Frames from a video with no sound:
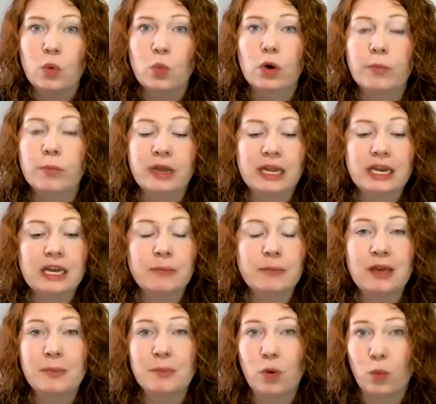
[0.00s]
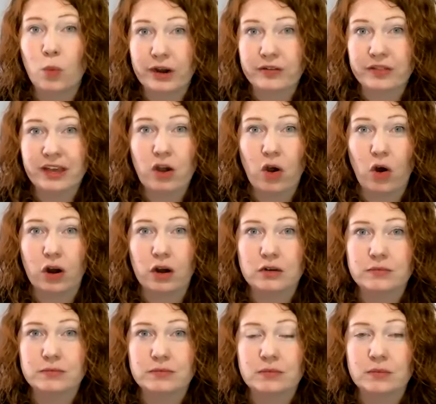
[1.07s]
we're meeting people where they
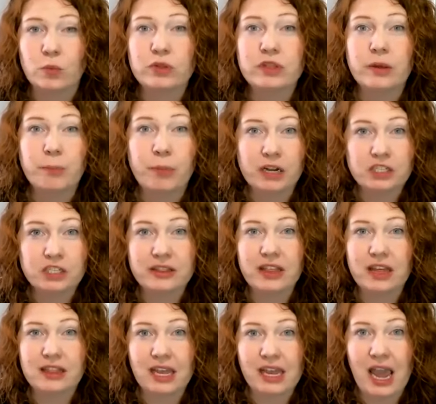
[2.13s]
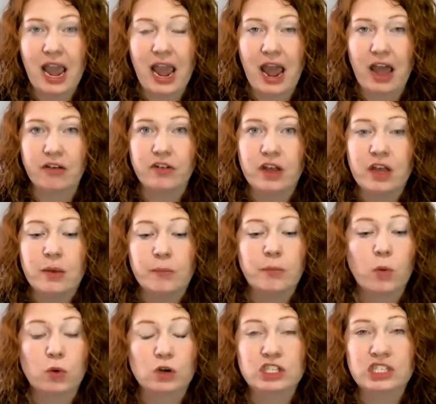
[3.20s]
are with the budget that they have,
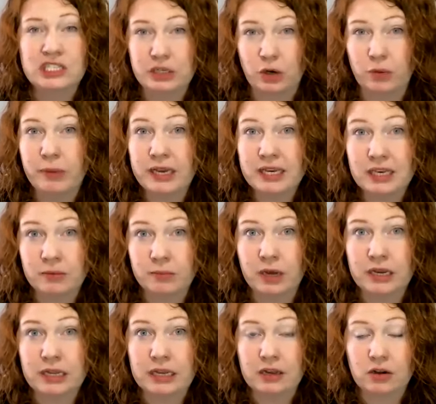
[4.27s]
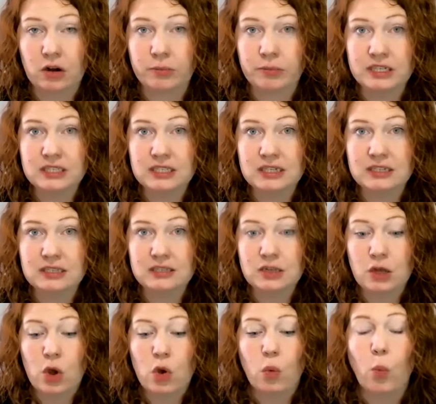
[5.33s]
but we're still making money in our business
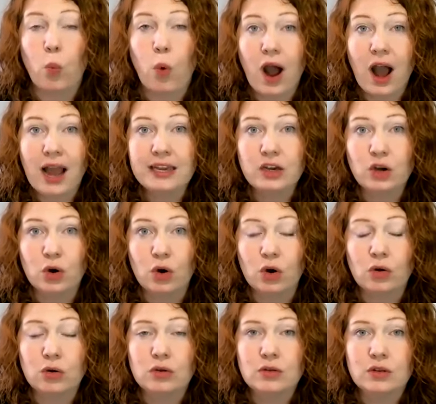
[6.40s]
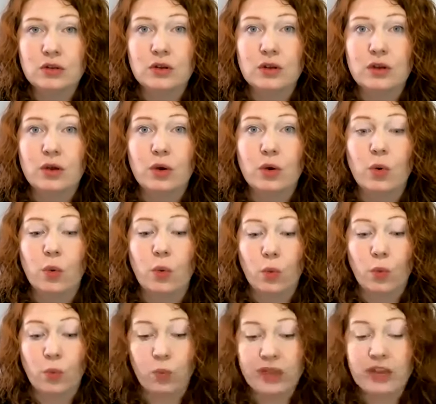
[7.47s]
while
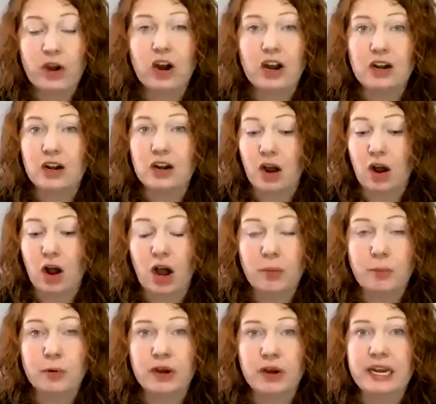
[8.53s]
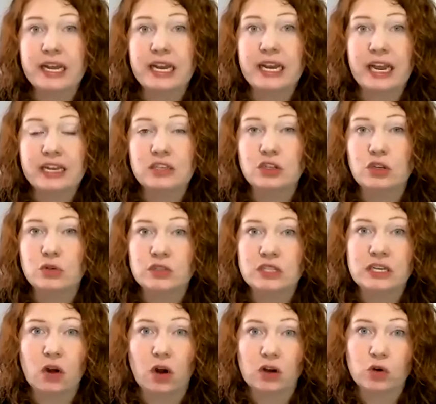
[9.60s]
we are operating and
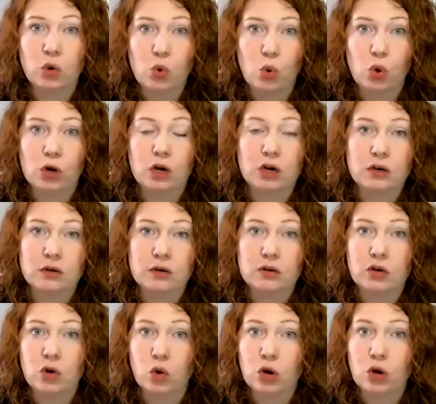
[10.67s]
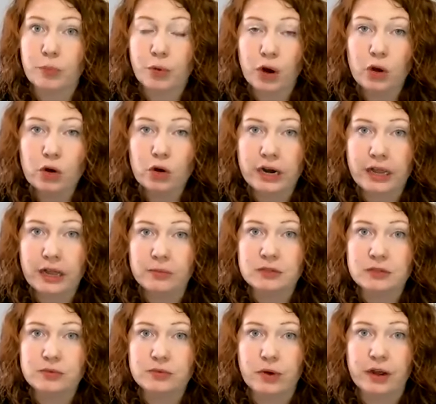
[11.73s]
using our core
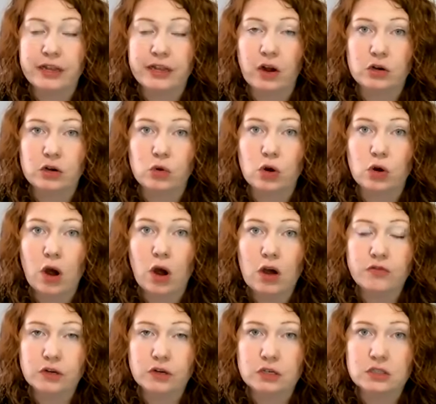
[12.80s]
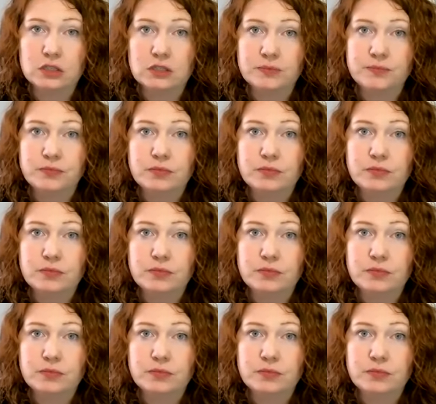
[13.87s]
programs, right? Our core offers